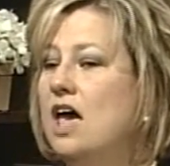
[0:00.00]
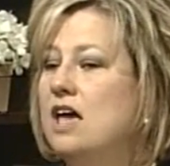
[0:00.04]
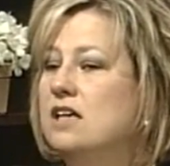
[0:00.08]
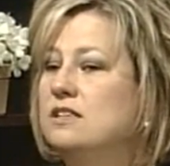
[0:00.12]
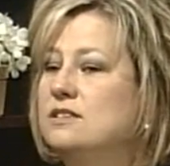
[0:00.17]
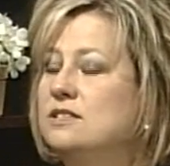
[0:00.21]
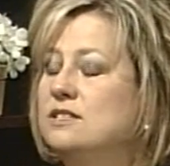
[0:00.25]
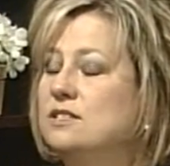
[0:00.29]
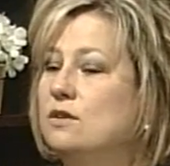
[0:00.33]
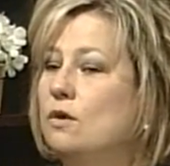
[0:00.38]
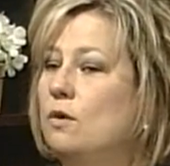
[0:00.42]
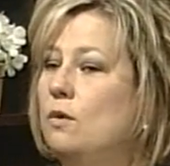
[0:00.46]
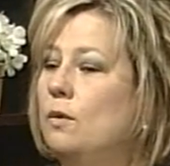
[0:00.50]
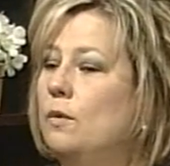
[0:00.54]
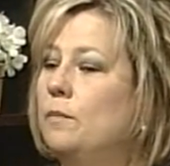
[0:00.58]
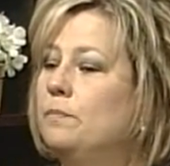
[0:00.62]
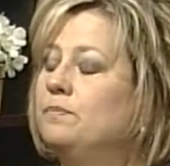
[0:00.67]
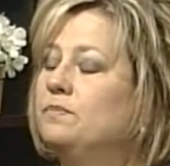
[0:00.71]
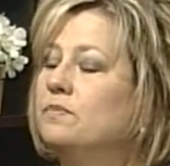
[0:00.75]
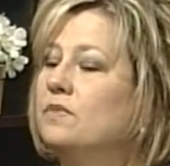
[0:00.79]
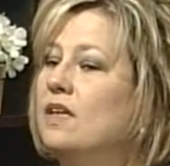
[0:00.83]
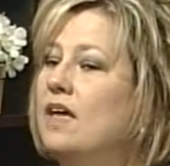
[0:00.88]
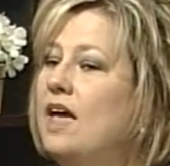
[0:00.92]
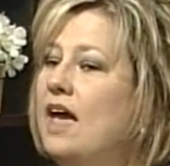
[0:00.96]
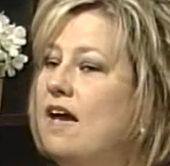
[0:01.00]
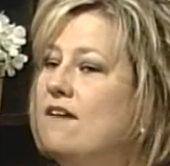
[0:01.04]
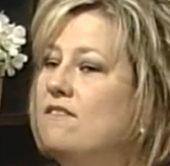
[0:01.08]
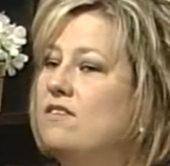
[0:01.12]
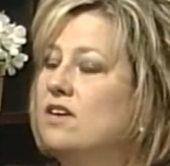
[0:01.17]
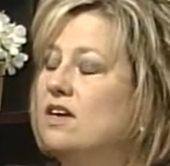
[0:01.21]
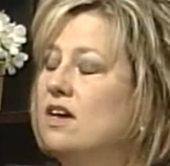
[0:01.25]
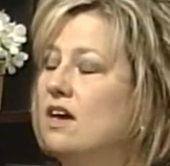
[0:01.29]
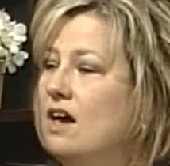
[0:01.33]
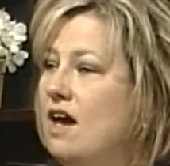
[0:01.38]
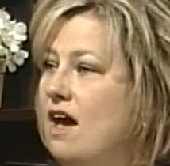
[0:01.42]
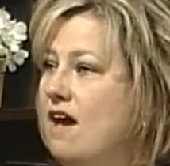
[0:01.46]
And so
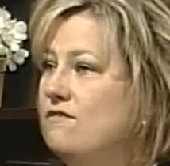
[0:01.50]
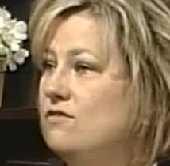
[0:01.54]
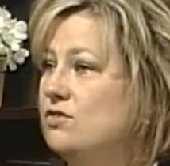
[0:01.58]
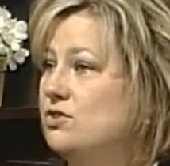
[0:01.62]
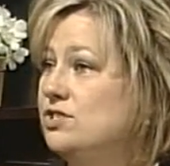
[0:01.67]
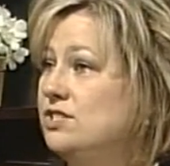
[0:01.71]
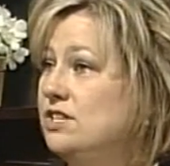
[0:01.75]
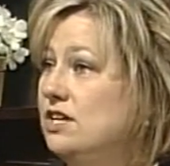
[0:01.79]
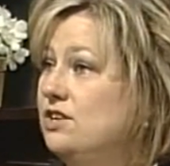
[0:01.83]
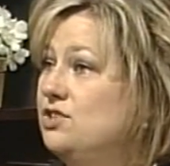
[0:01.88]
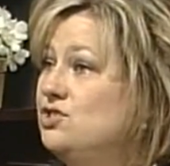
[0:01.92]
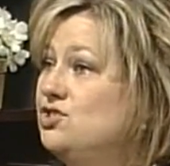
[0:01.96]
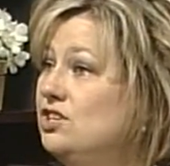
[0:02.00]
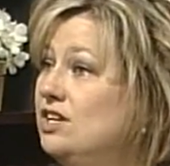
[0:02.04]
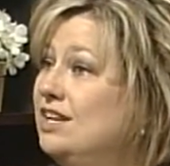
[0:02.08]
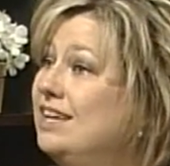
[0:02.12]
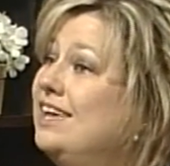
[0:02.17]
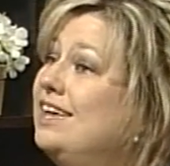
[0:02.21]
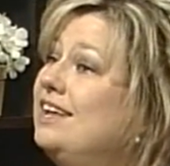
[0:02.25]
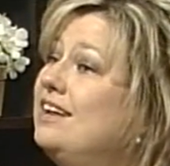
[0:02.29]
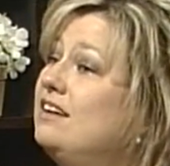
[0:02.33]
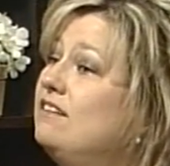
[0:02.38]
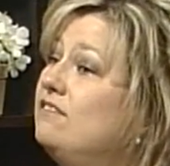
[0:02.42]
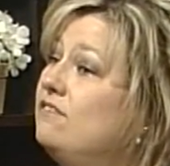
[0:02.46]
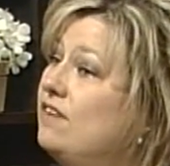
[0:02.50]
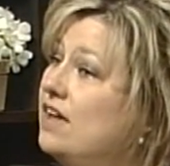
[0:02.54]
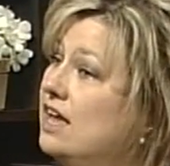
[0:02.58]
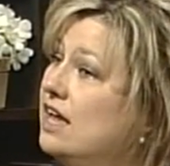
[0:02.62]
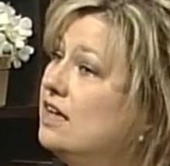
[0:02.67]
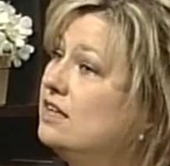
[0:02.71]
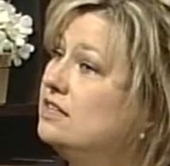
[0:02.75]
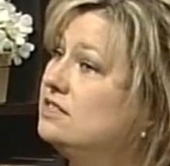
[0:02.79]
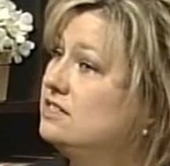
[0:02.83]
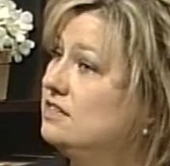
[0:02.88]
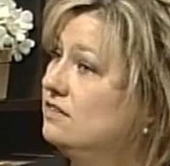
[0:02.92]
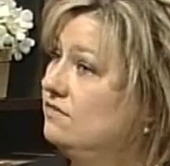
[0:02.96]
having a conversation in
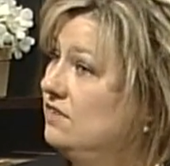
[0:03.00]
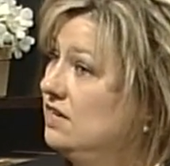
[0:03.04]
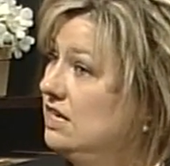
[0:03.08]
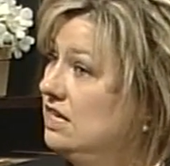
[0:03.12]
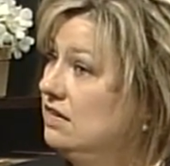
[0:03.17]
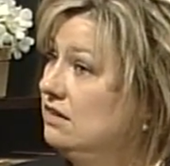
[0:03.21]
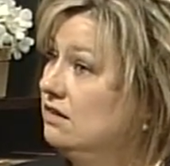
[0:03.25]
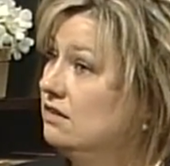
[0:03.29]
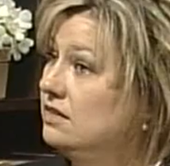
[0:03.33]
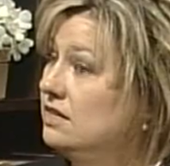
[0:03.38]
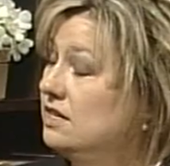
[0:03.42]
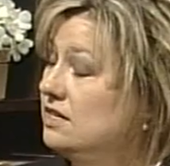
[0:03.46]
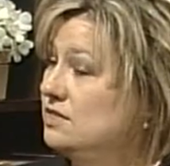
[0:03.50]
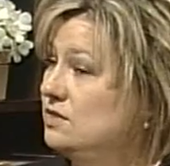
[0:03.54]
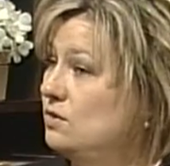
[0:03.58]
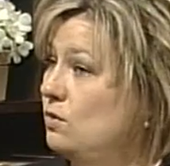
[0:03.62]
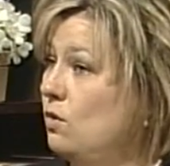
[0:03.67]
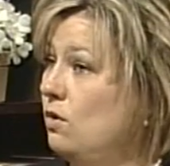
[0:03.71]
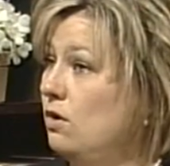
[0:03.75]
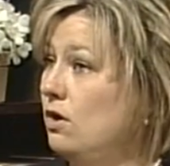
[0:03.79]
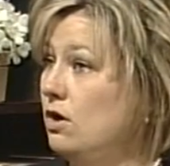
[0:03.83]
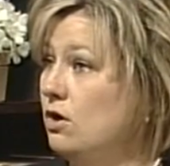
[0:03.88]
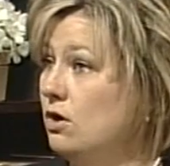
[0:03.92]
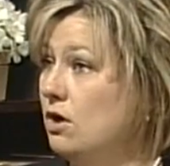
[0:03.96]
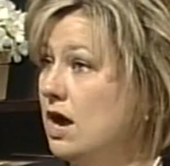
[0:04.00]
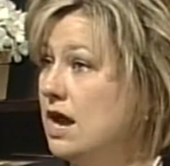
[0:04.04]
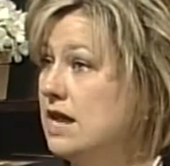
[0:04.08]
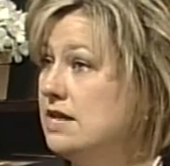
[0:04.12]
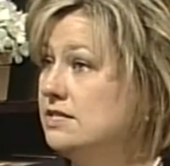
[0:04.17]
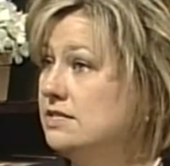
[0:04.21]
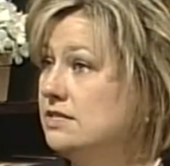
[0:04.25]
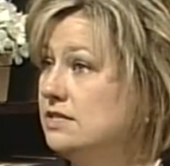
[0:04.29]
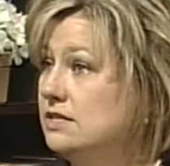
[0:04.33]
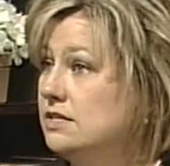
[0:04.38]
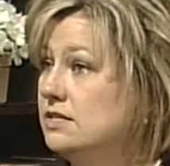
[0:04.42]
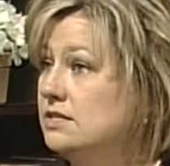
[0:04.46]
advance of an illness or a
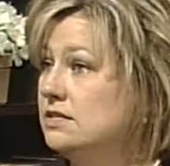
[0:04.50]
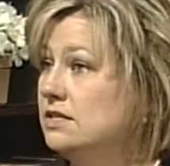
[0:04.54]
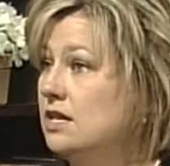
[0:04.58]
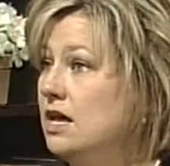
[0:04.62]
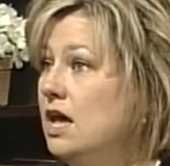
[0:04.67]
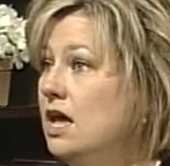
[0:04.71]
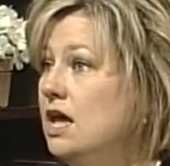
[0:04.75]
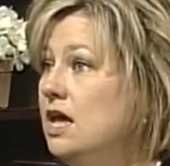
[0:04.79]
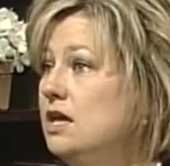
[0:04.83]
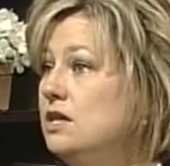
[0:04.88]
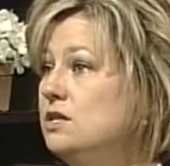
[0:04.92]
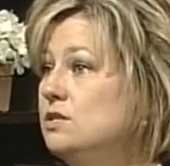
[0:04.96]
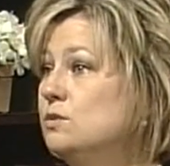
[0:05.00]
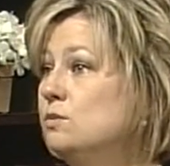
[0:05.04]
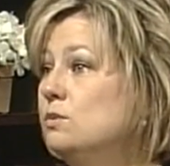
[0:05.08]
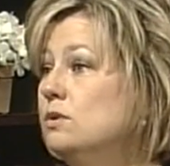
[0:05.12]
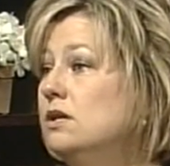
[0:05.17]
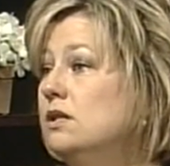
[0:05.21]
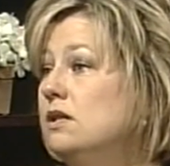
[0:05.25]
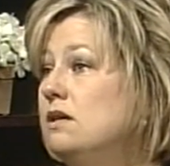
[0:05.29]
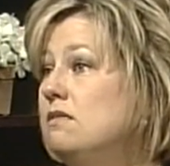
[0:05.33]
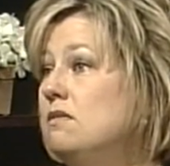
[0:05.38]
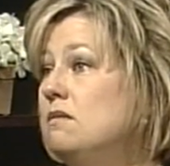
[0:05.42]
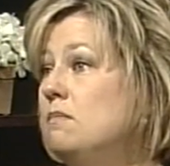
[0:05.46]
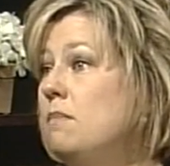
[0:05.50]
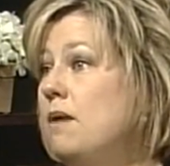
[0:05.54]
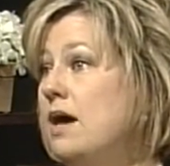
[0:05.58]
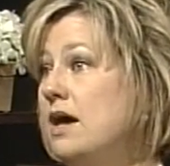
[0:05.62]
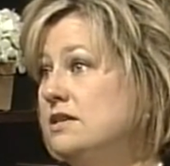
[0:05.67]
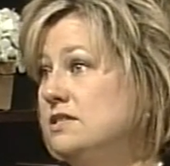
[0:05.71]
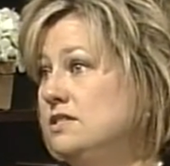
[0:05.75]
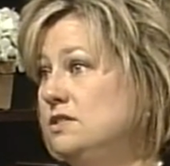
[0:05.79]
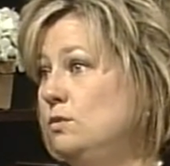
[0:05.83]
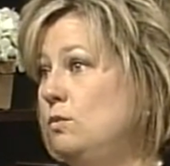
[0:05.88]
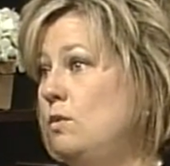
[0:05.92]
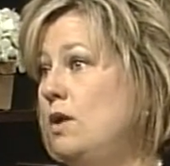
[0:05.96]
crisis is really the
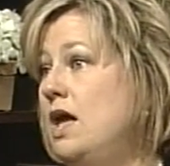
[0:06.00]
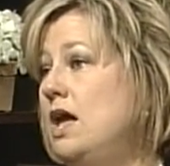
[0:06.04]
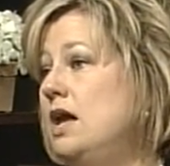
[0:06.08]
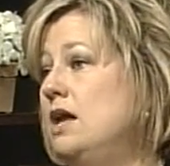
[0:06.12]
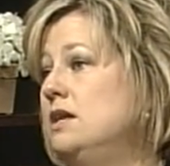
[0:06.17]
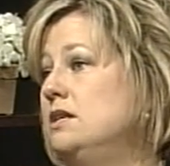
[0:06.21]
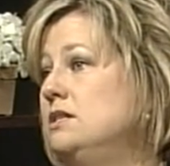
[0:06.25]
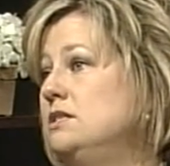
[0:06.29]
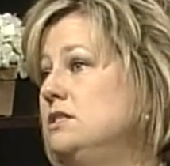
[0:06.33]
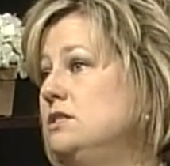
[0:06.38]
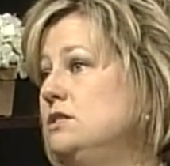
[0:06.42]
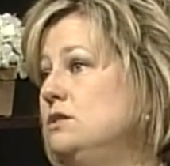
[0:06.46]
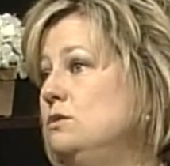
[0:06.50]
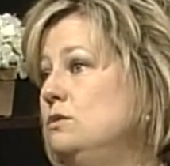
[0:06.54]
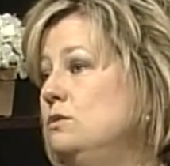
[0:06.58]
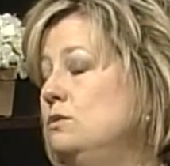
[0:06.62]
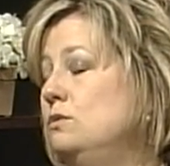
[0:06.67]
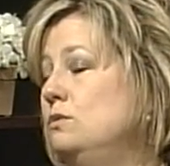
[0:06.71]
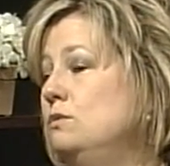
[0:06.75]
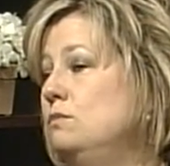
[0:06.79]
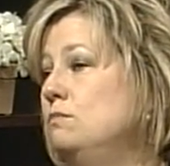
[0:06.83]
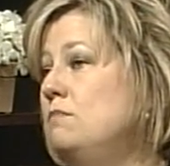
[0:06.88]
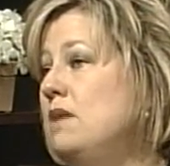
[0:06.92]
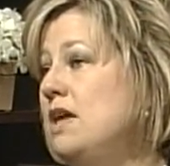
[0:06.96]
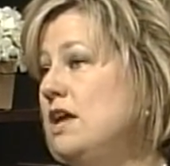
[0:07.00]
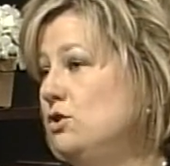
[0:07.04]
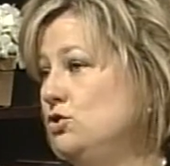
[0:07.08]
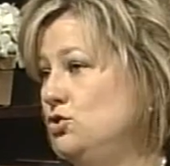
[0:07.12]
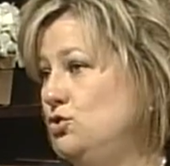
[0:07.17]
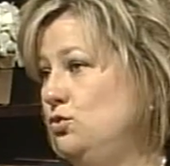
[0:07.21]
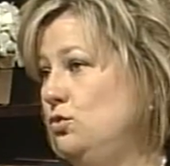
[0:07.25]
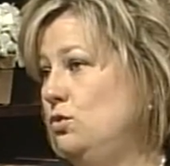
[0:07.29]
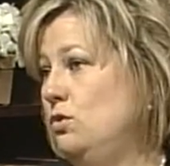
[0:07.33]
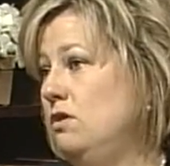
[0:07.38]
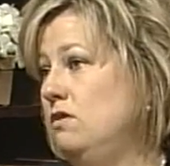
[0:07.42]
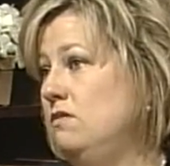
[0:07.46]
best way to make
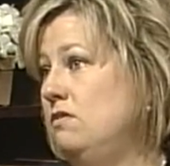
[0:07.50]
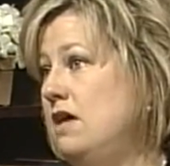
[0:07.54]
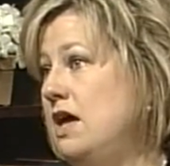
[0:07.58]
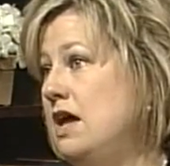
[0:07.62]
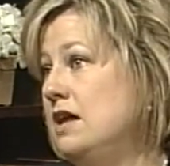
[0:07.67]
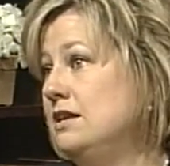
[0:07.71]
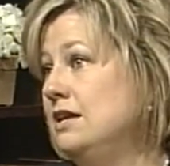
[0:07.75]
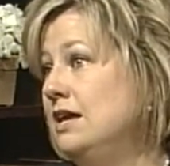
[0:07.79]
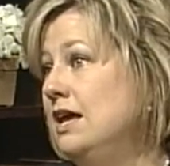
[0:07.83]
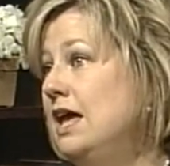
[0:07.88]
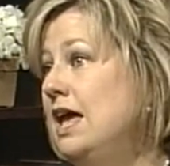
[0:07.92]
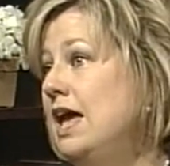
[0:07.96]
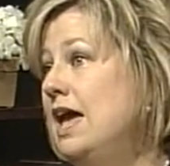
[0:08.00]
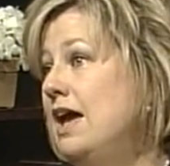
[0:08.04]
sure that